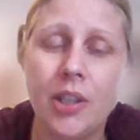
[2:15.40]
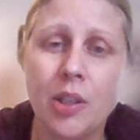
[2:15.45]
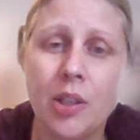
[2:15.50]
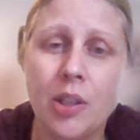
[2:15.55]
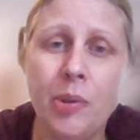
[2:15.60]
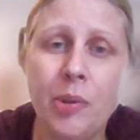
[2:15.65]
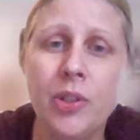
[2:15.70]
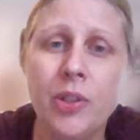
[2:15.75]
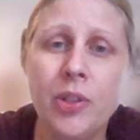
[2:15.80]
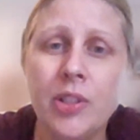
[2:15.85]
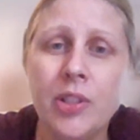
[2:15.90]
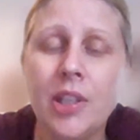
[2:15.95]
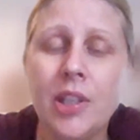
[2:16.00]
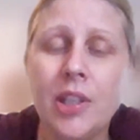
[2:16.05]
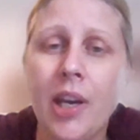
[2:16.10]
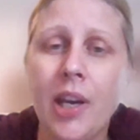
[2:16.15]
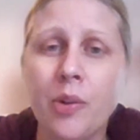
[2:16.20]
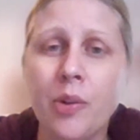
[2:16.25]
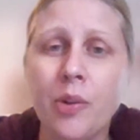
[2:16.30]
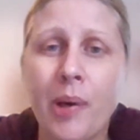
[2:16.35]

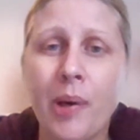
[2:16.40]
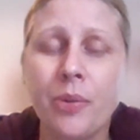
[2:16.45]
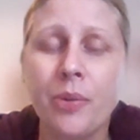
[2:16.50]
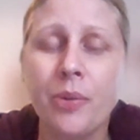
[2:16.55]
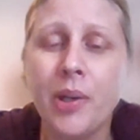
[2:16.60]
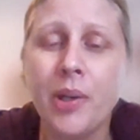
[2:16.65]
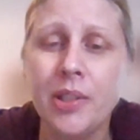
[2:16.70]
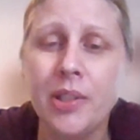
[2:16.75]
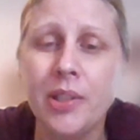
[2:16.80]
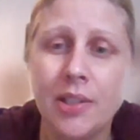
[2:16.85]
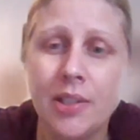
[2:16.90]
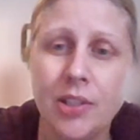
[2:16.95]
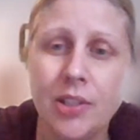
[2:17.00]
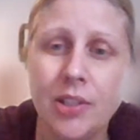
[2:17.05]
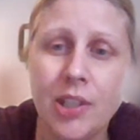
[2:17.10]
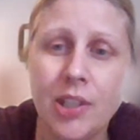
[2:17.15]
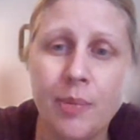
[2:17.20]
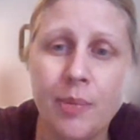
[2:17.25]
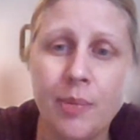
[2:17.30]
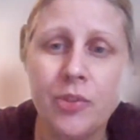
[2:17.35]
community health pathways. It's a
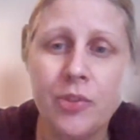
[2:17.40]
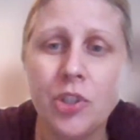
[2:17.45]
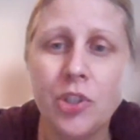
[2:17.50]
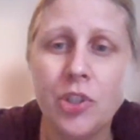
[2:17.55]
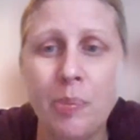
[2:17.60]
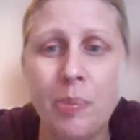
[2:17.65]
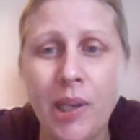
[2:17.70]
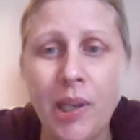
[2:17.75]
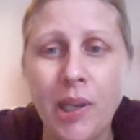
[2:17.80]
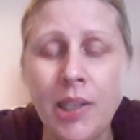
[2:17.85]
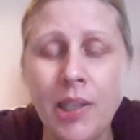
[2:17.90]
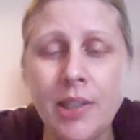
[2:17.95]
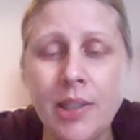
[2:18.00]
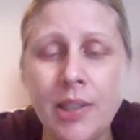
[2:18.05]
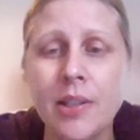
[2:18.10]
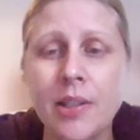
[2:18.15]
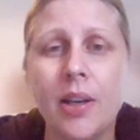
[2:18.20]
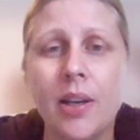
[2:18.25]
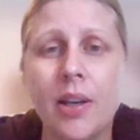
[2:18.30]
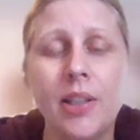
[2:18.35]
team of
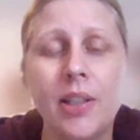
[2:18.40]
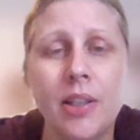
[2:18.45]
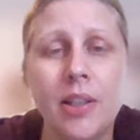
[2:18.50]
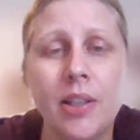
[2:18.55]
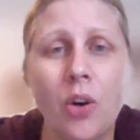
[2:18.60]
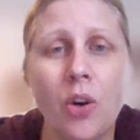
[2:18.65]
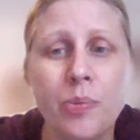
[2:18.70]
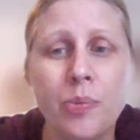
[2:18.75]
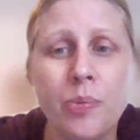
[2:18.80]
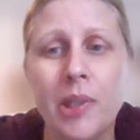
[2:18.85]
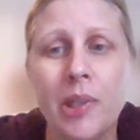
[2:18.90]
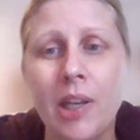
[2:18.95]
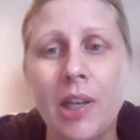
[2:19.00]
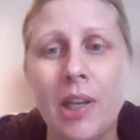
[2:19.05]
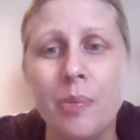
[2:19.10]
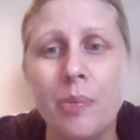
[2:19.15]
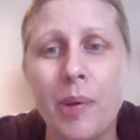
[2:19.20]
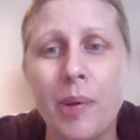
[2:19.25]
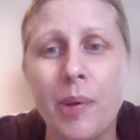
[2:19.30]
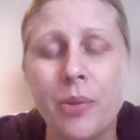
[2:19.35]
GPs, and in the hospital
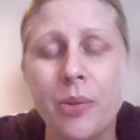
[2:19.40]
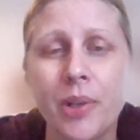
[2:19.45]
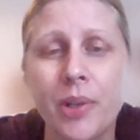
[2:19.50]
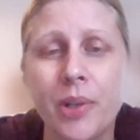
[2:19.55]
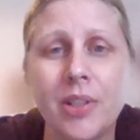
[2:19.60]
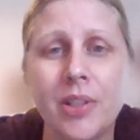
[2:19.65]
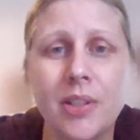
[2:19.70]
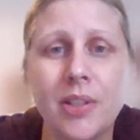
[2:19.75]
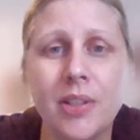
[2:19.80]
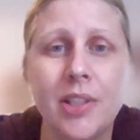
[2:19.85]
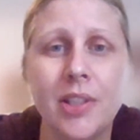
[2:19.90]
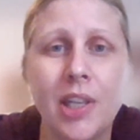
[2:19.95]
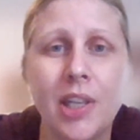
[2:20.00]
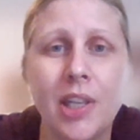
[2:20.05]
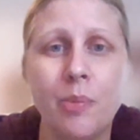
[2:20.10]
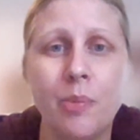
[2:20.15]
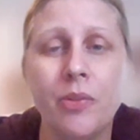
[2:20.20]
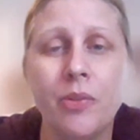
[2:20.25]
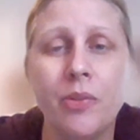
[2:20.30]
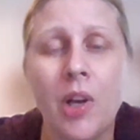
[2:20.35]
health pathways, it's a
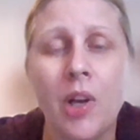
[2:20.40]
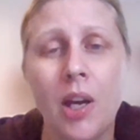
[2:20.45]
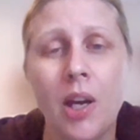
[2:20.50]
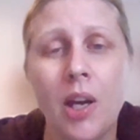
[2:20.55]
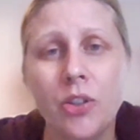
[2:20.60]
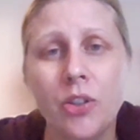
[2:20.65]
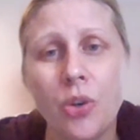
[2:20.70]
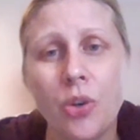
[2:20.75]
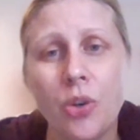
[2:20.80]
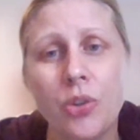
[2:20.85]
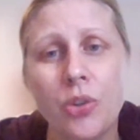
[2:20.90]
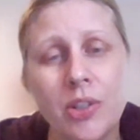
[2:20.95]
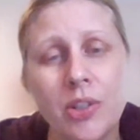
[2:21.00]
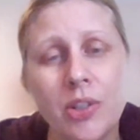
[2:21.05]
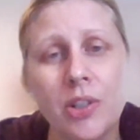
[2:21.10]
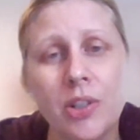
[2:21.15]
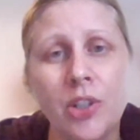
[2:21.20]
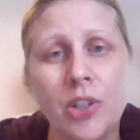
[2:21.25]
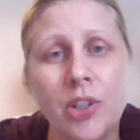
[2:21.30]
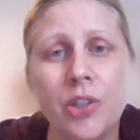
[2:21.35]
team of
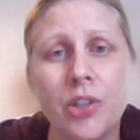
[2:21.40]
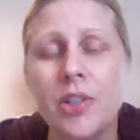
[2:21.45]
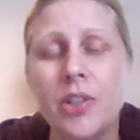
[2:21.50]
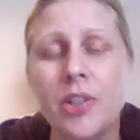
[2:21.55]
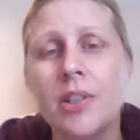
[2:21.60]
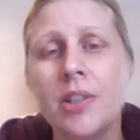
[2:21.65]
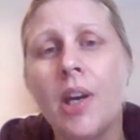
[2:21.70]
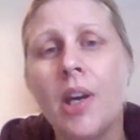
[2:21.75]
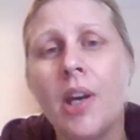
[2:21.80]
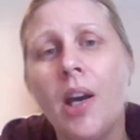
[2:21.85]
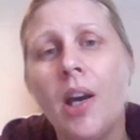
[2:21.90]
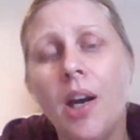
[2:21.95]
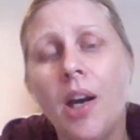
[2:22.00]
doctors and nurses.